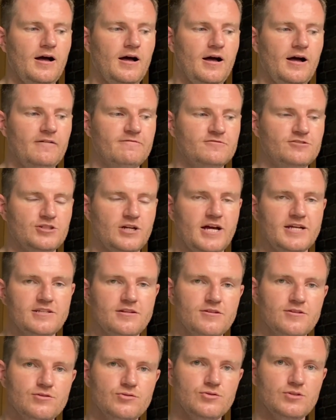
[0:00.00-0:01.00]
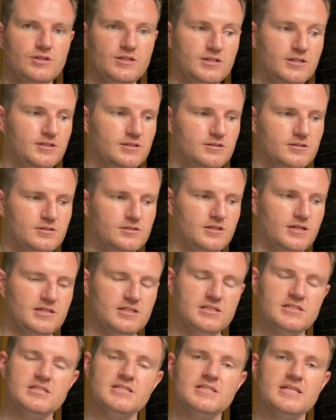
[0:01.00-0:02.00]
I've tried it through the years. It's
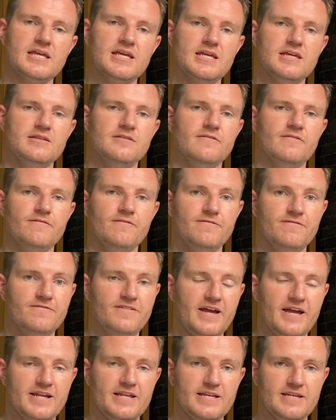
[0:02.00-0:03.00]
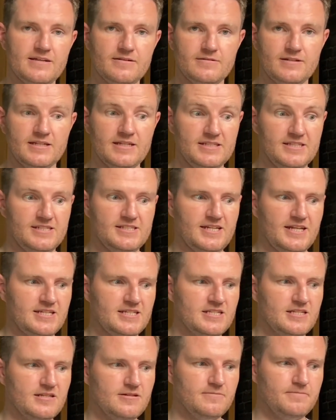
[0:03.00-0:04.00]
stayed very
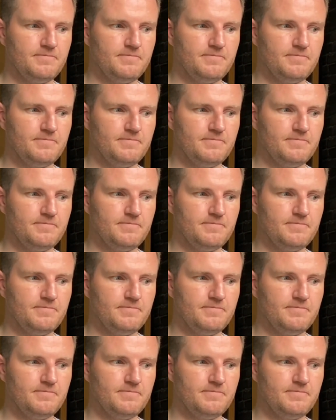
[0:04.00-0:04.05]
consistent.